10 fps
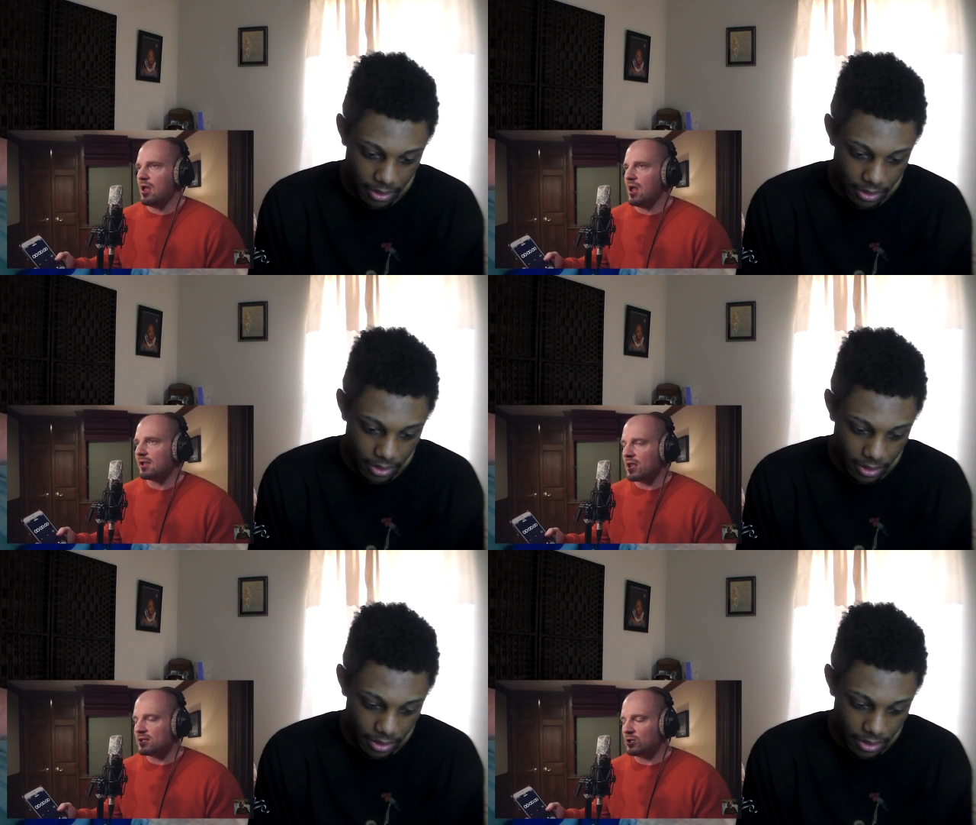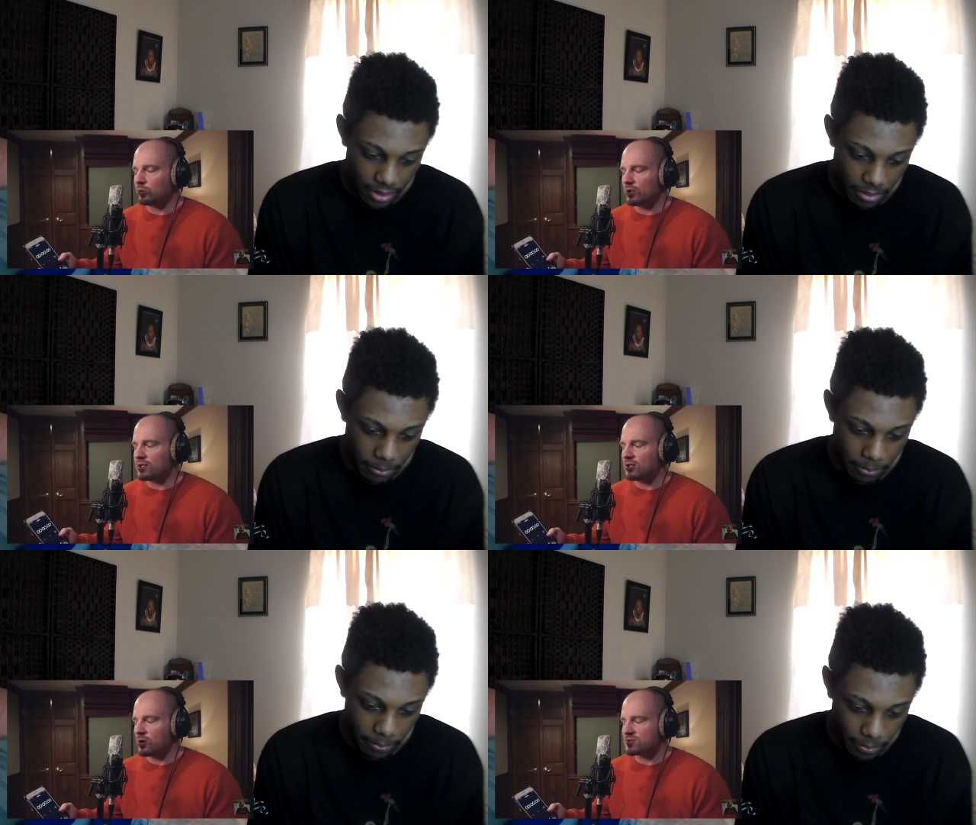Speaker 1: I gotta get really
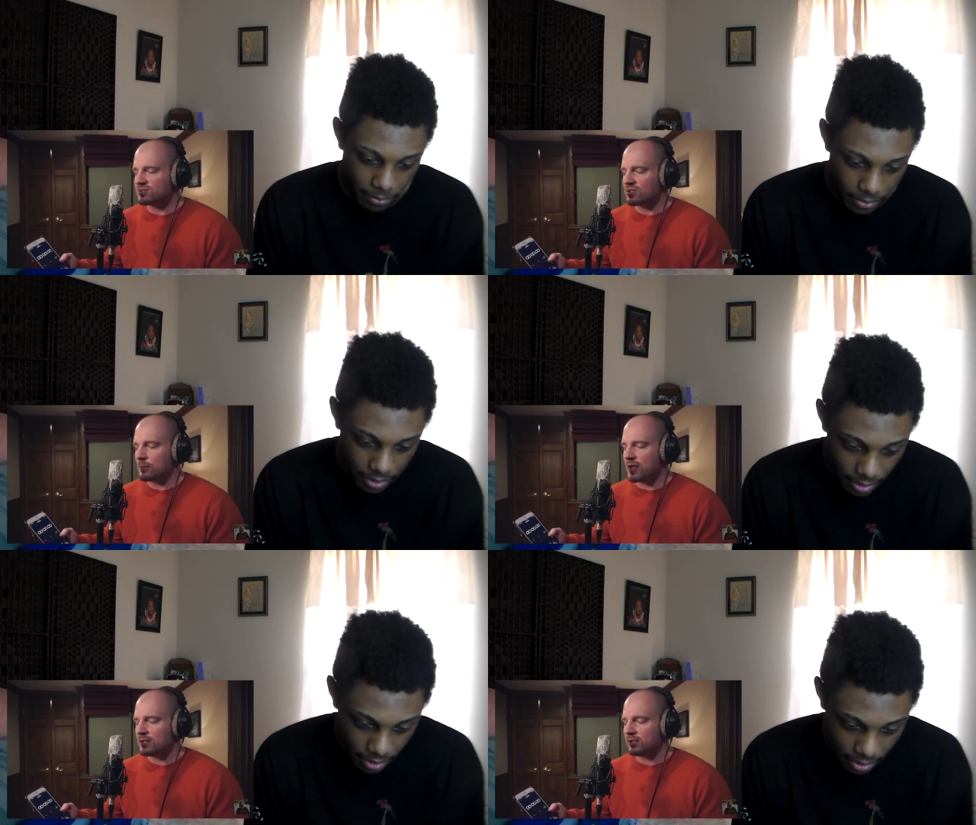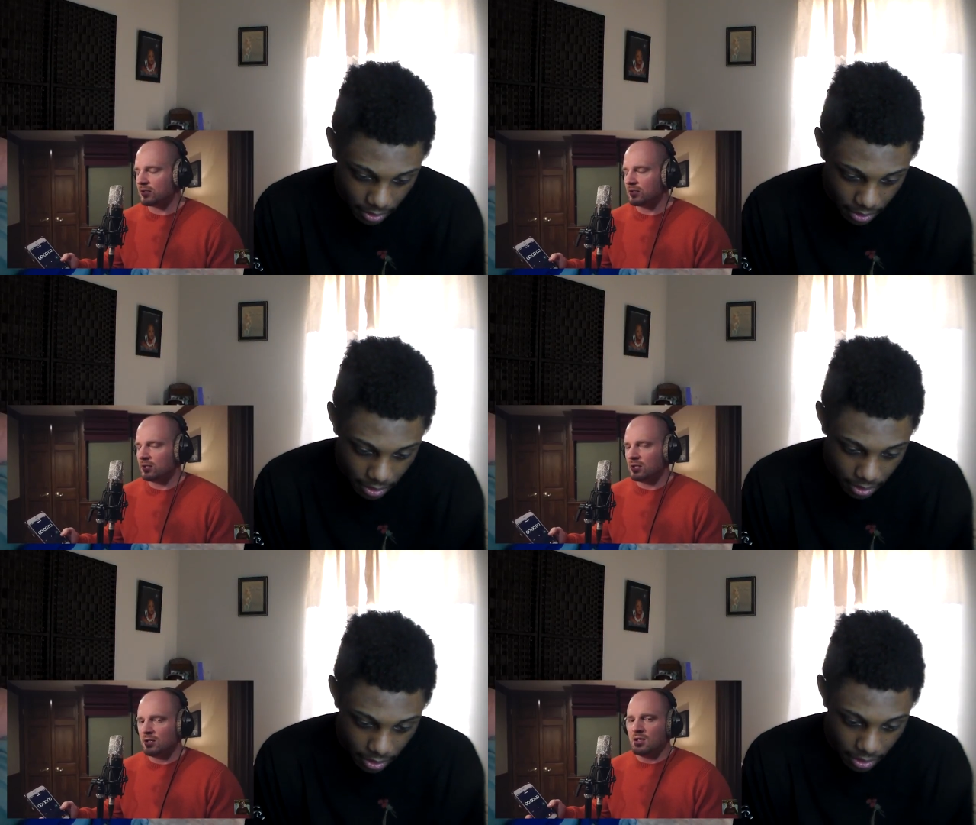close to the mic
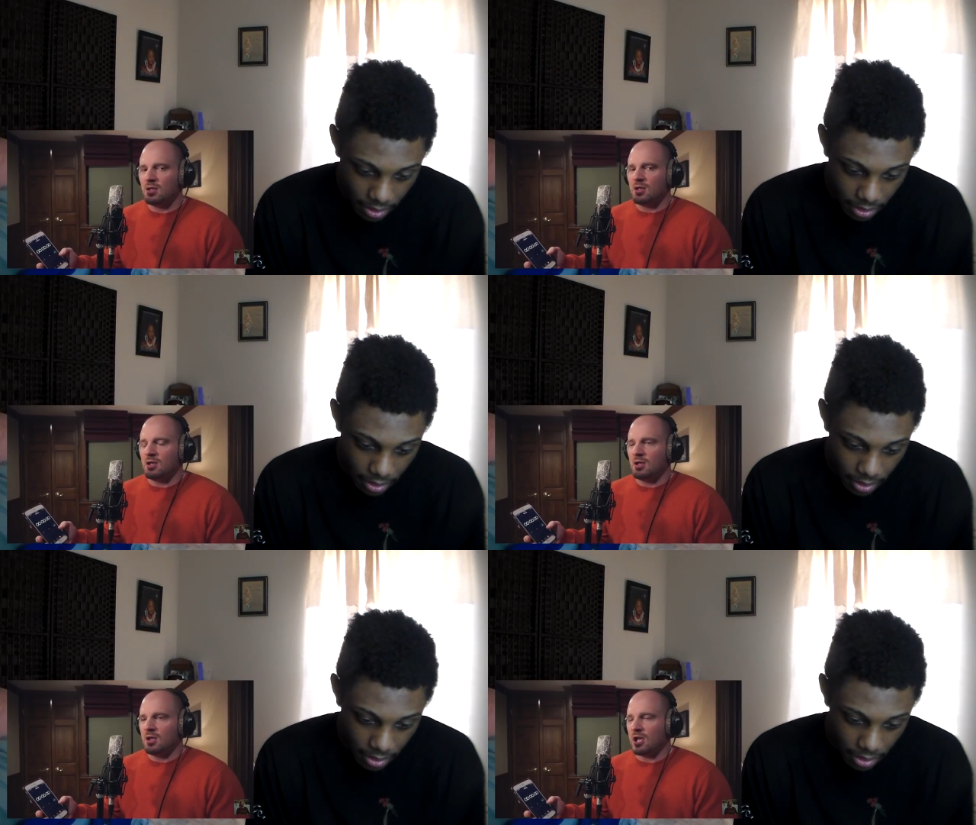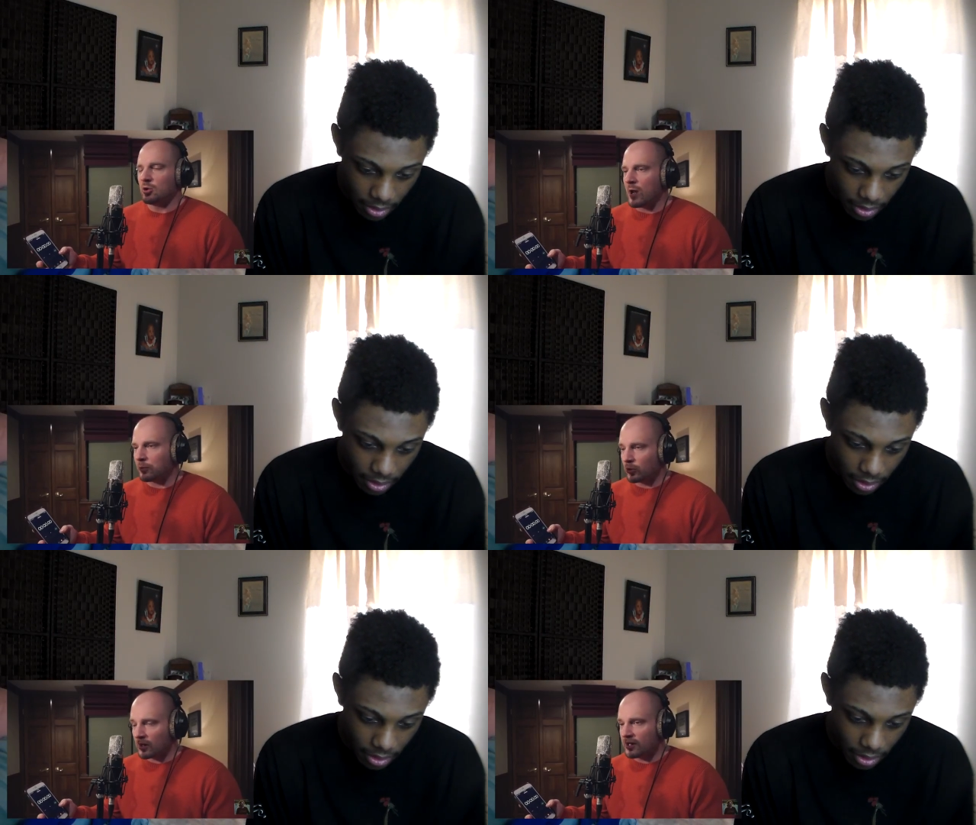and rap
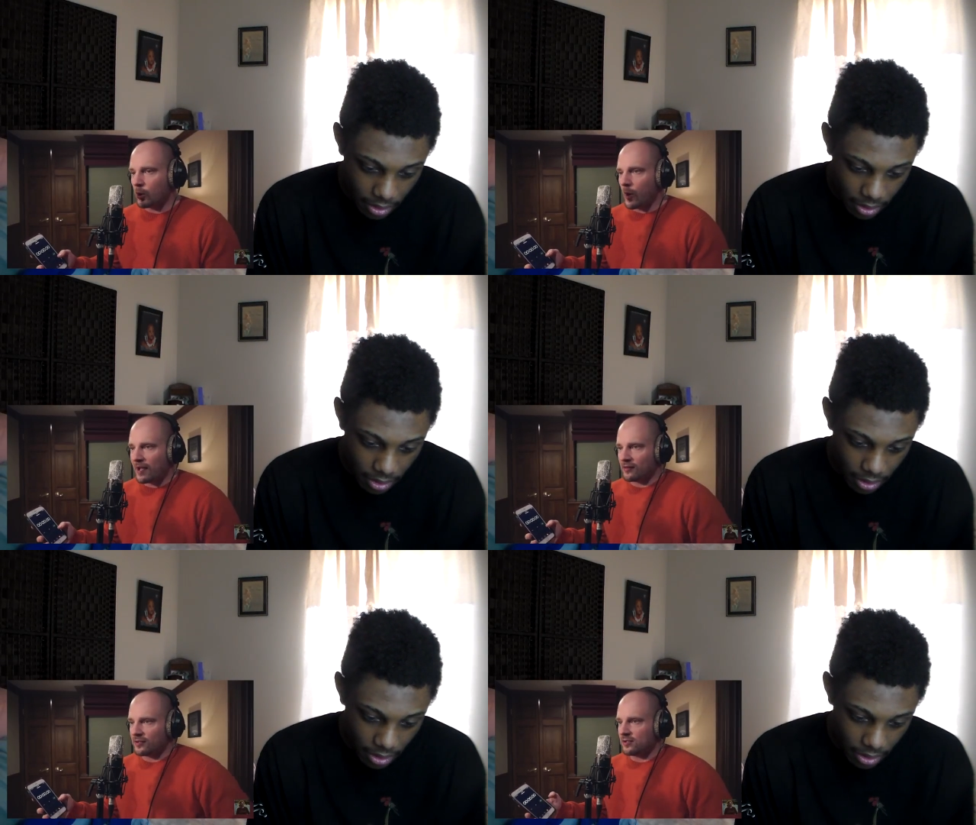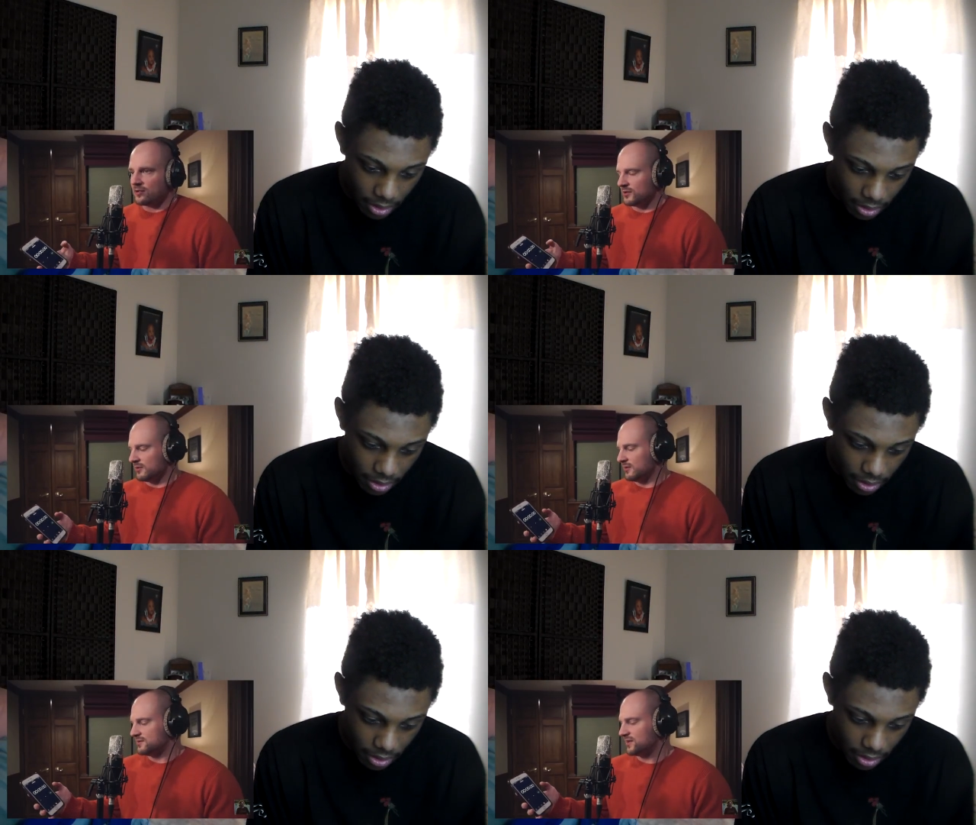really quietly
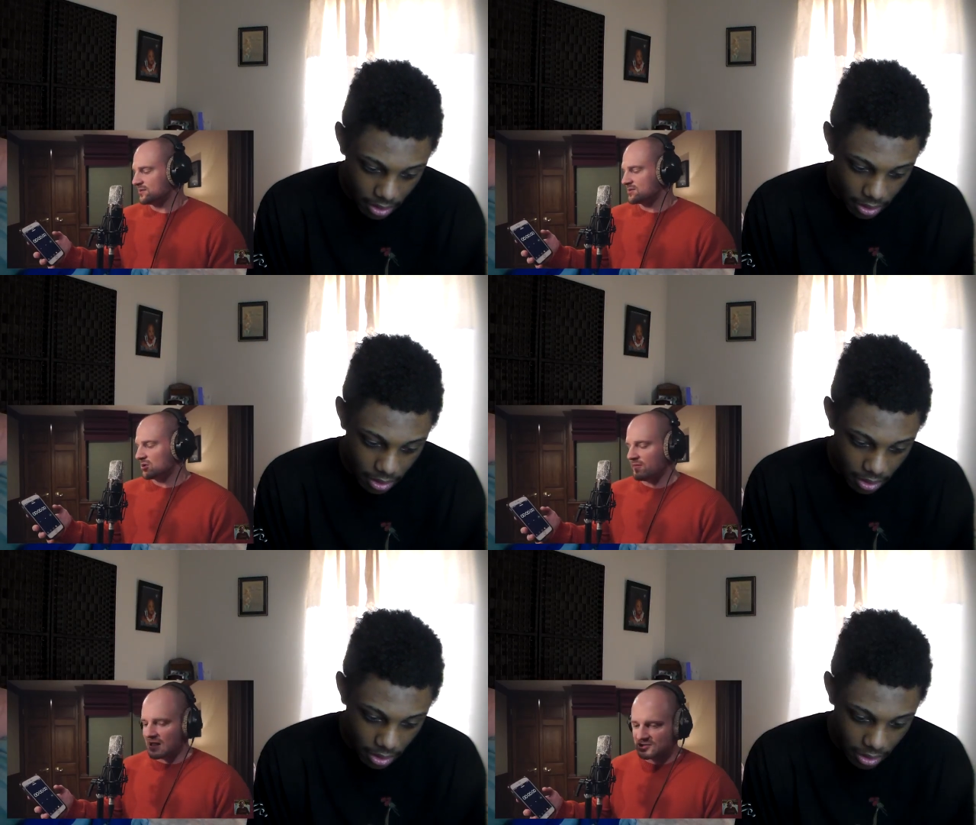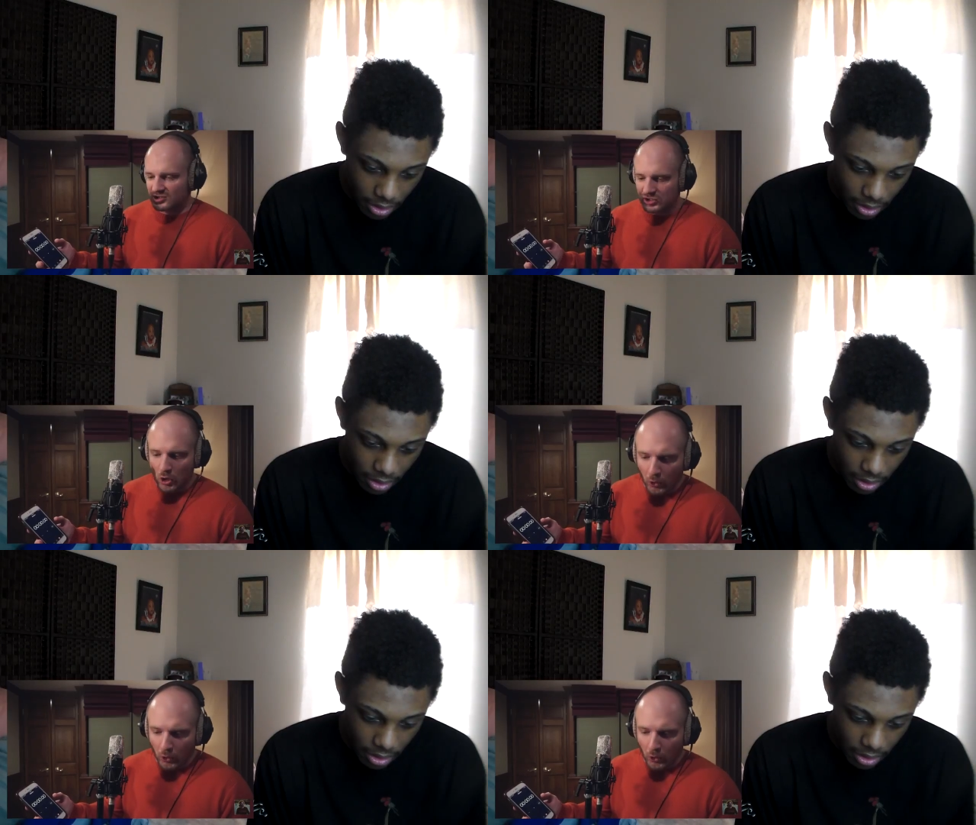to conserve oxygen.